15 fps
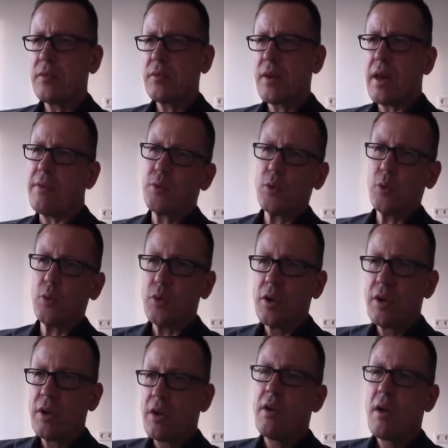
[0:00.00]
You have
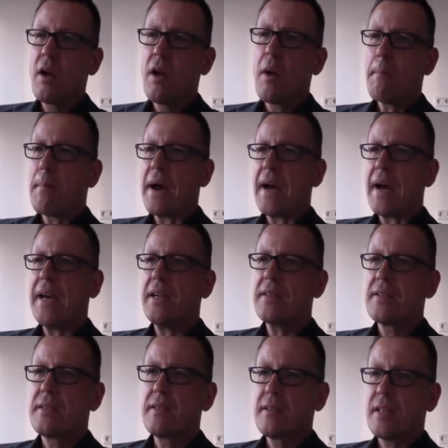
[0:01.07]
to buy the
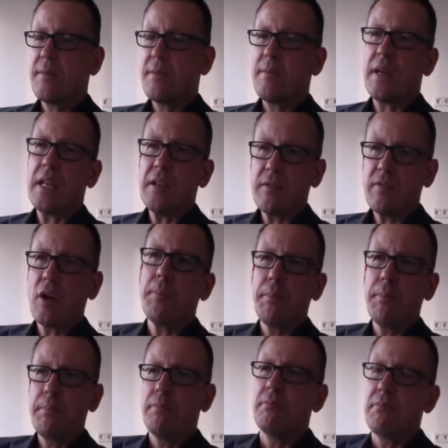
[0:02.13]
system and it will
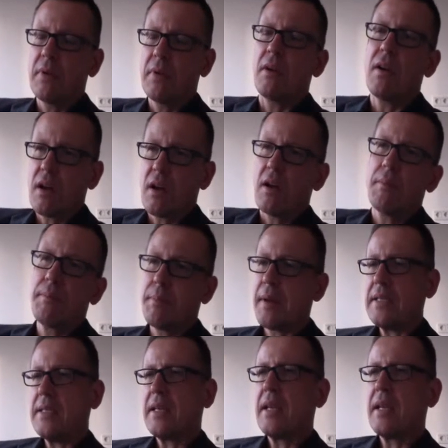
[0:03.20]

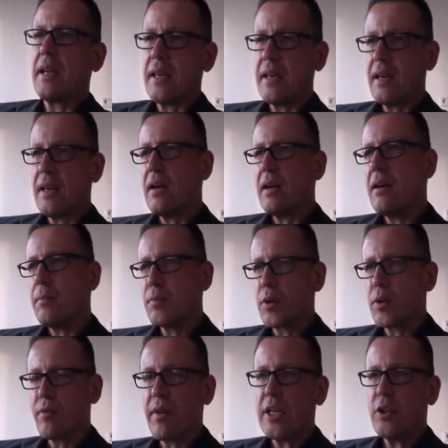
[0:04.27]
basically
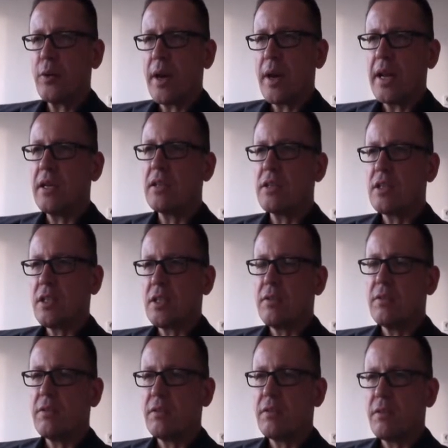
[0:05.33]
provide you
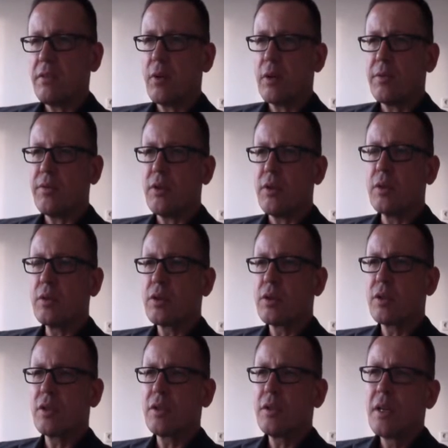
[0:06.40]
energy for the
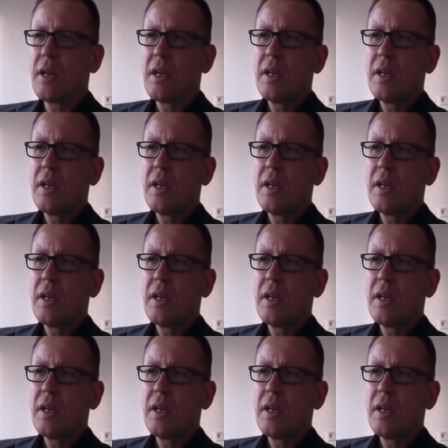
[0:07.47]
future.